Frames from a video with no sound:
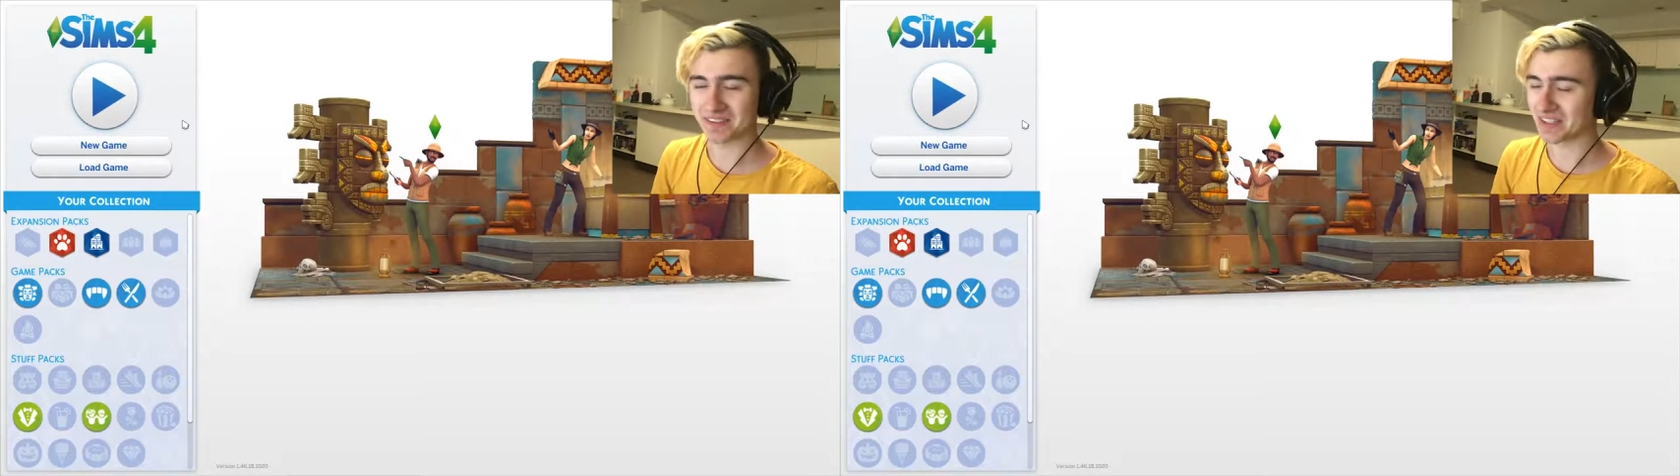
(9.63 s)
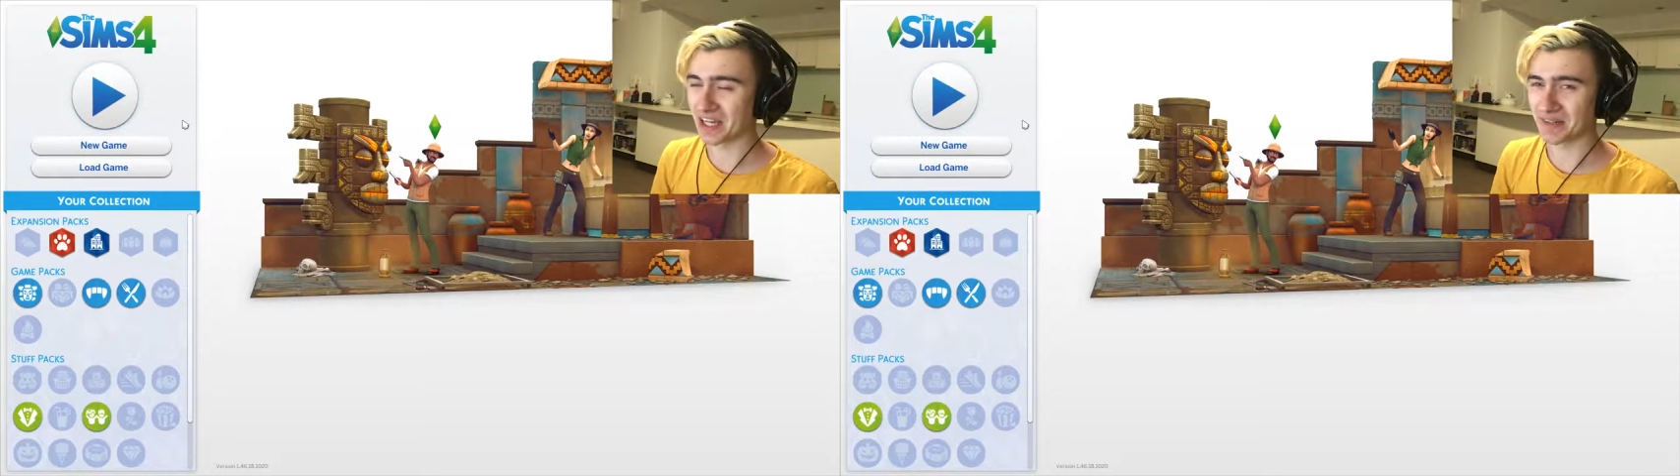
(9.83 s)

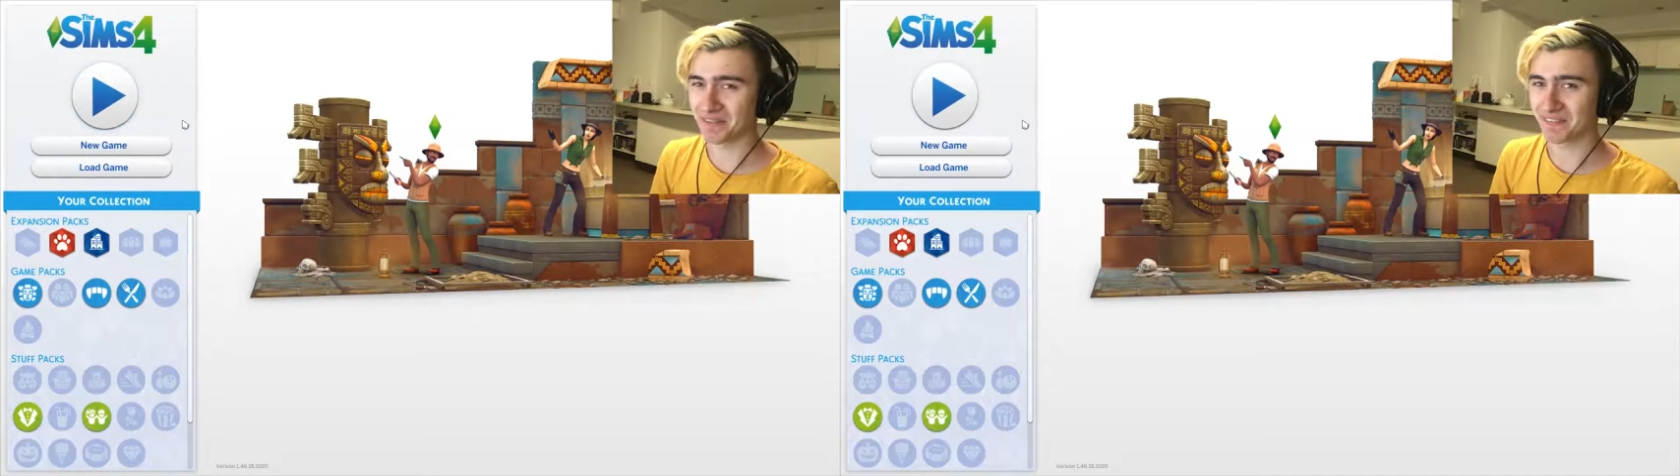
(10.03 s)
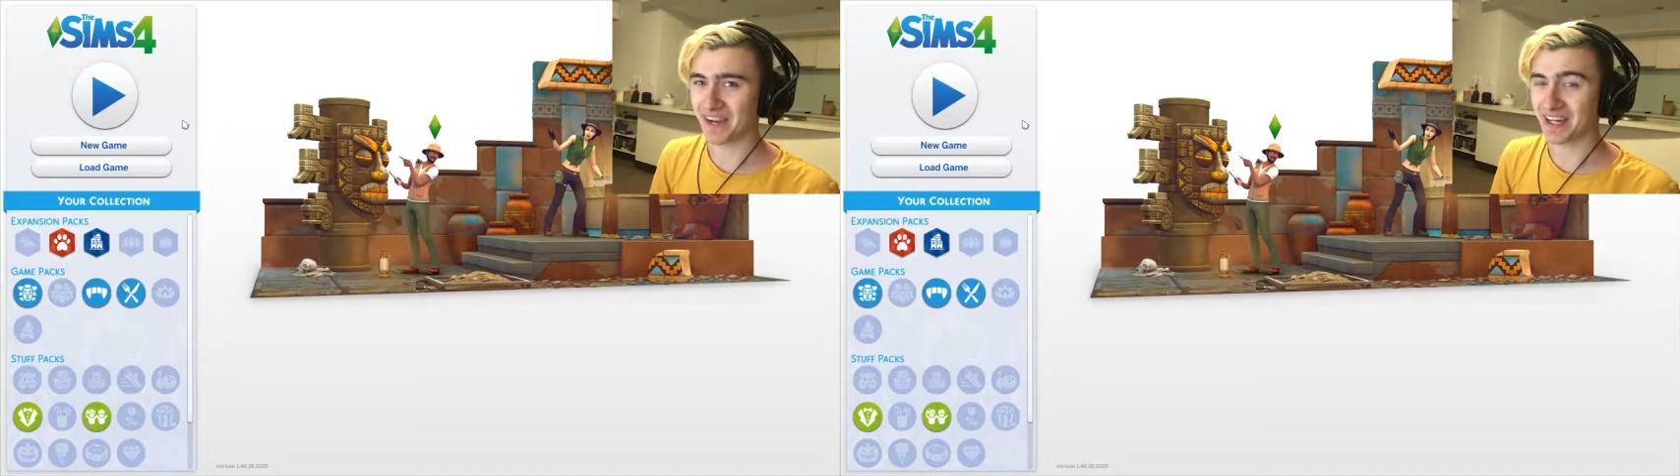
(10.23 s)
Glad to
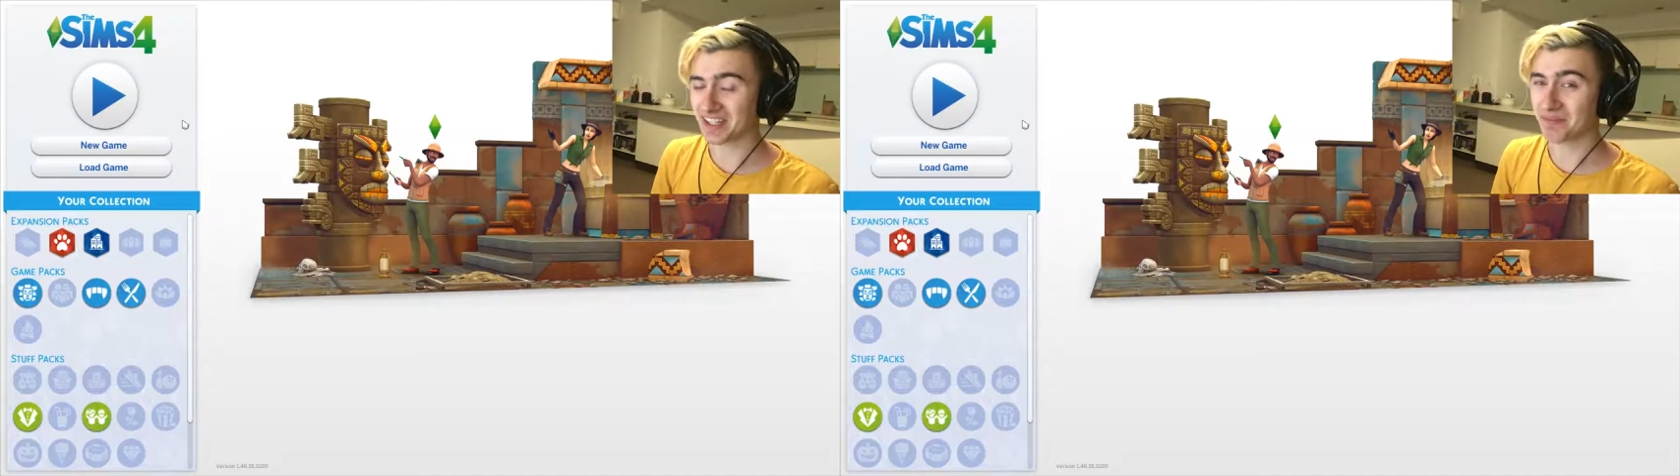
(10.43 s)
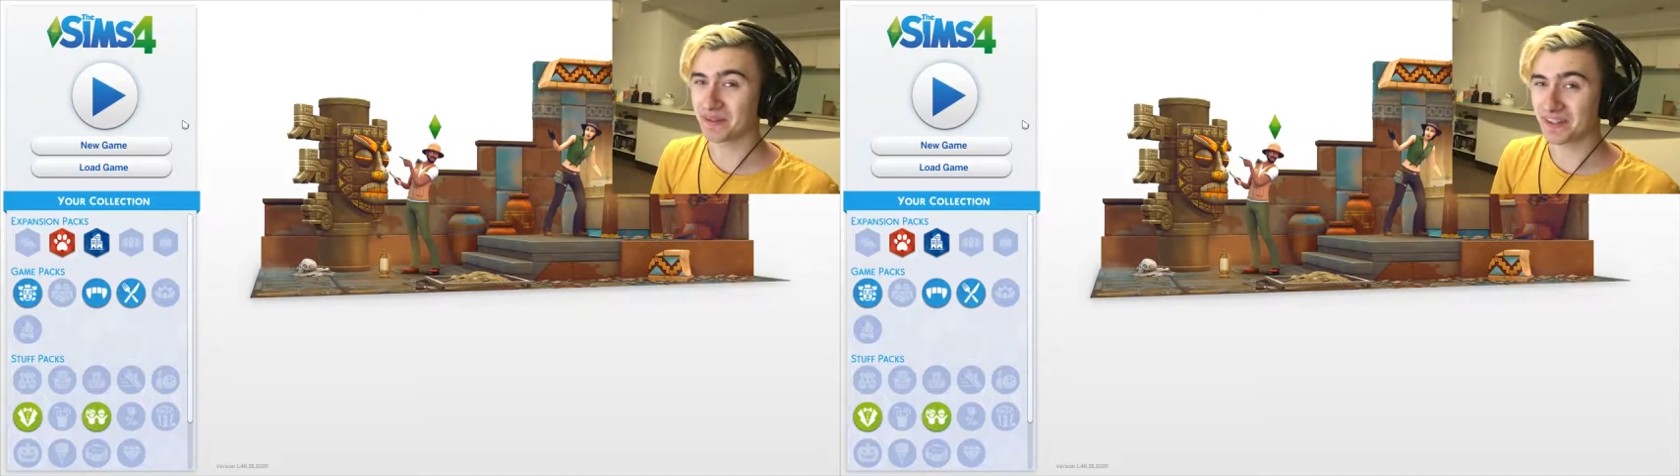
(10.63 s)
be back.
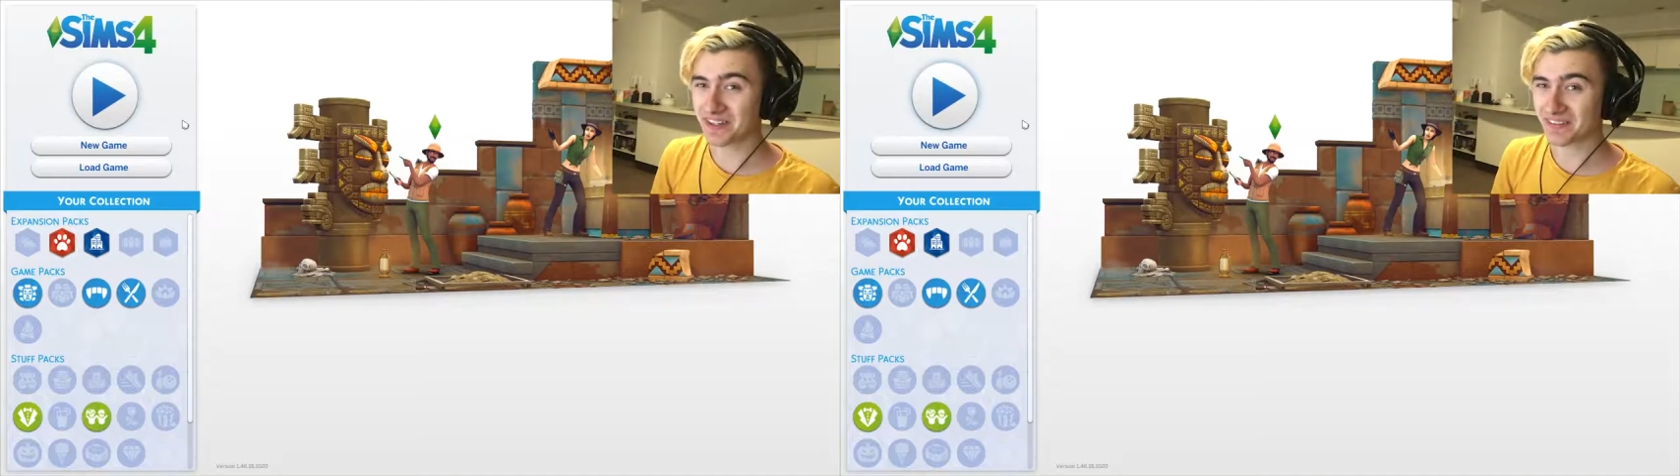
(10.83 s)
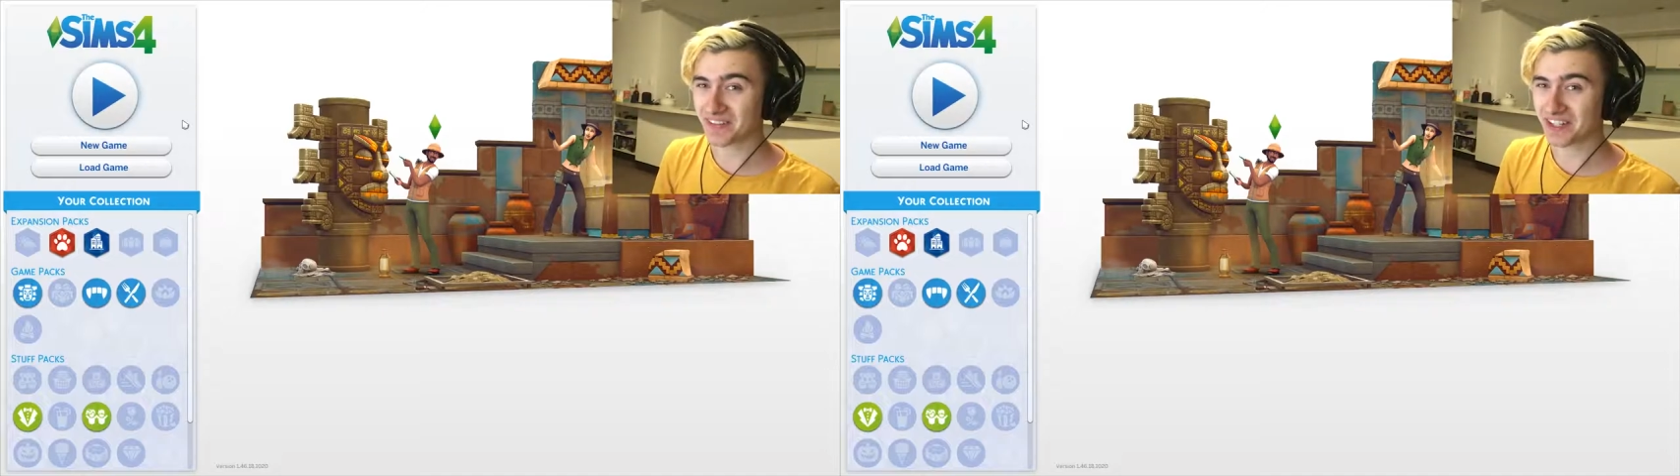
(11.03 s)
It's been
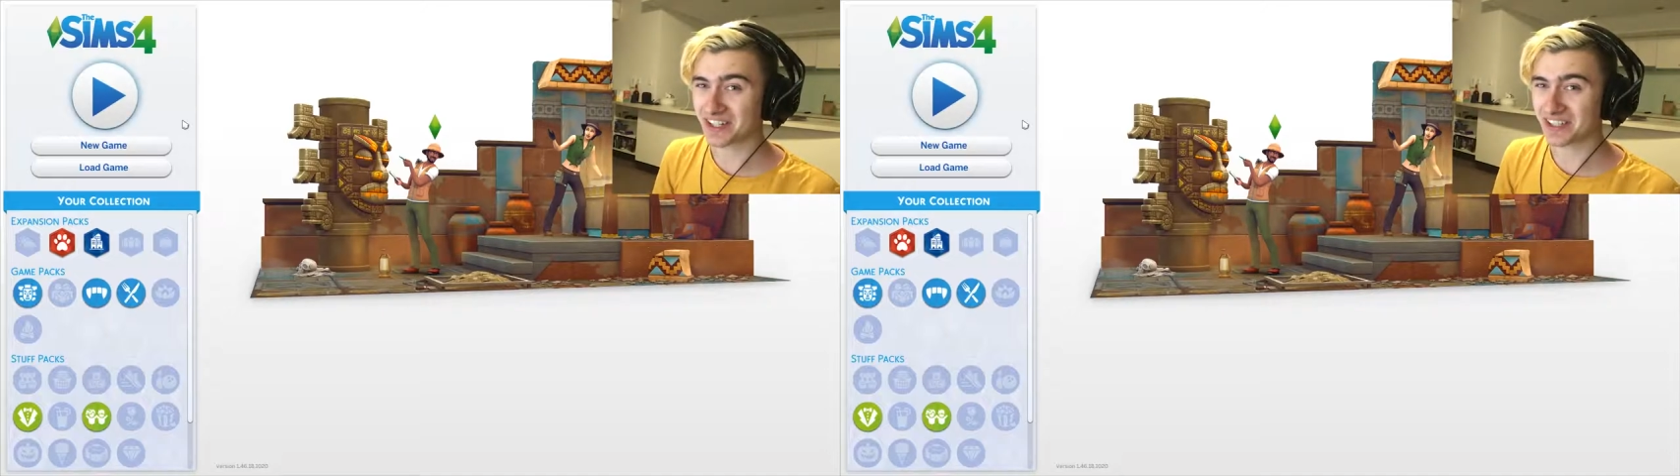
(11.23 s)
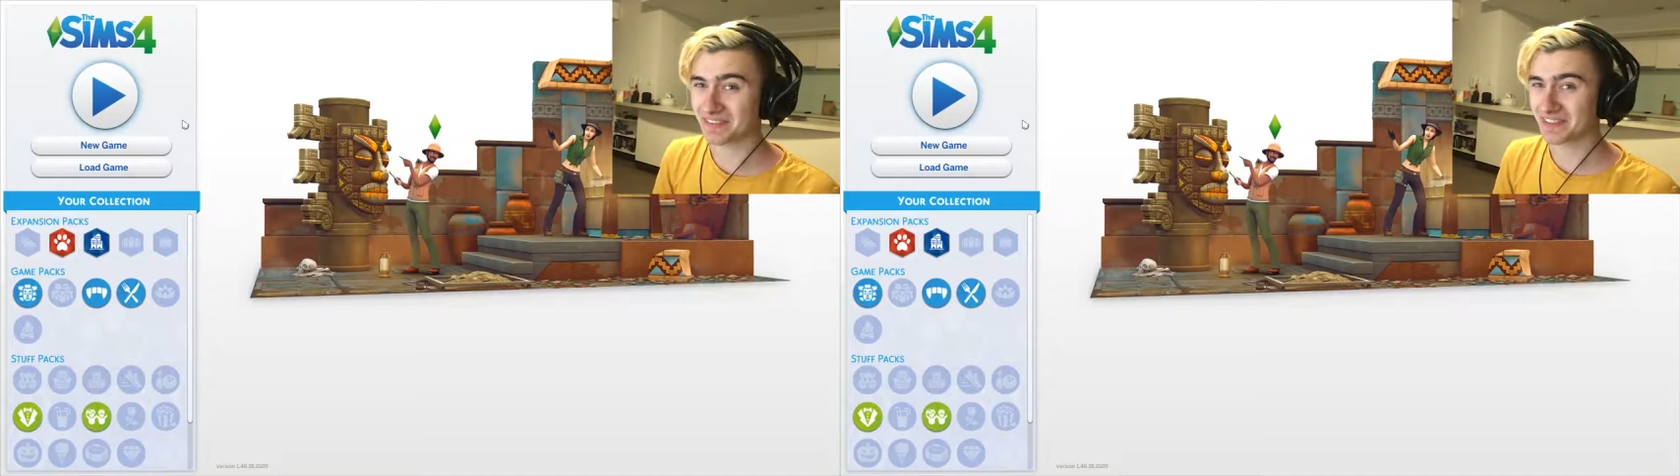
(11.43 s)
some
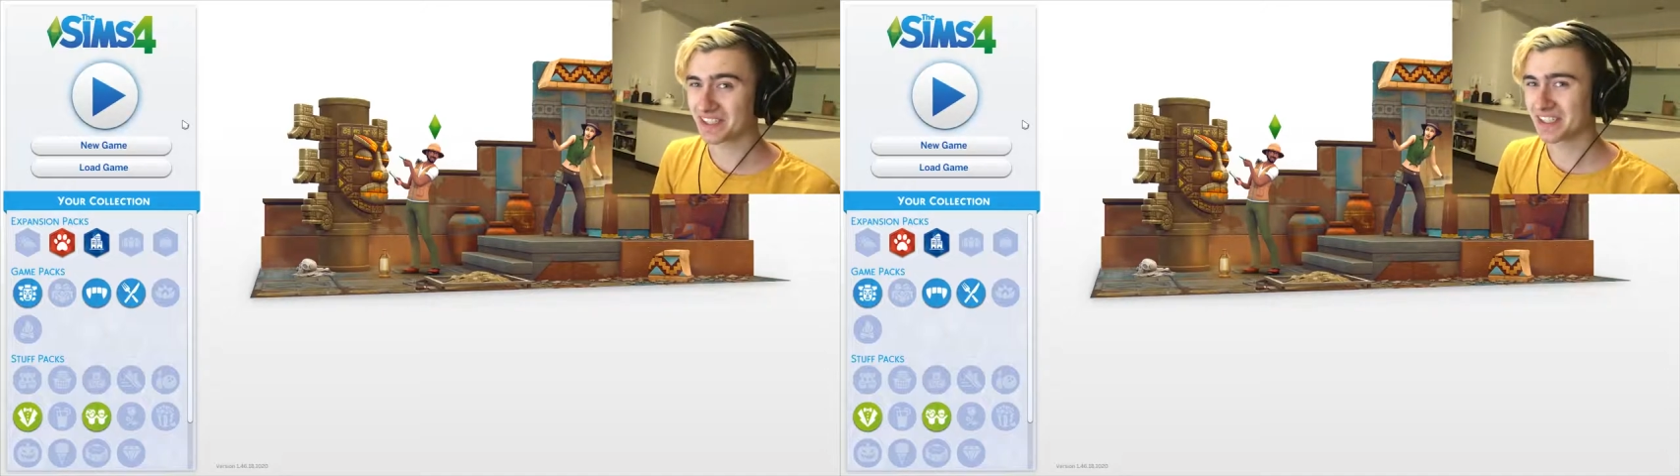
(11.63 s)
time.